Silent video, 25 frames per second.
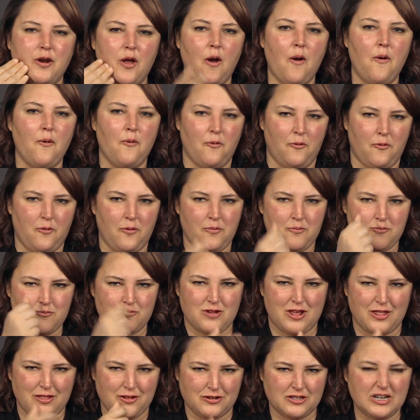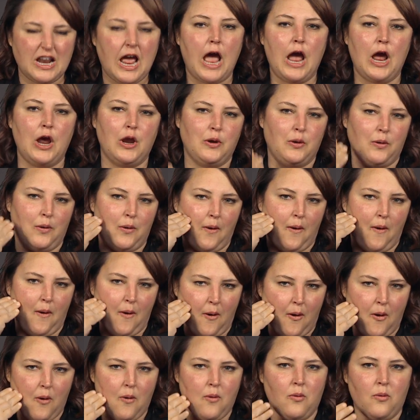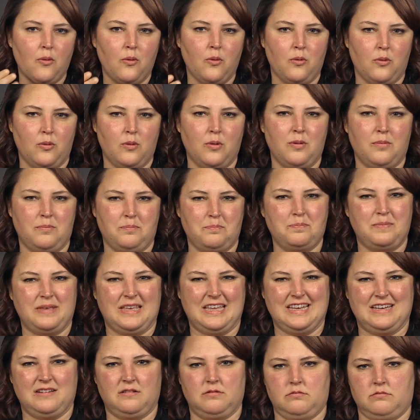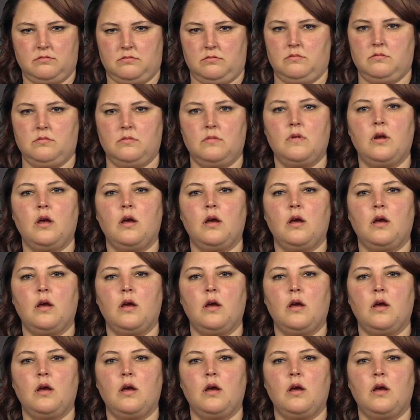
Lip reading: and that each of those were cousins, but at least there's something there.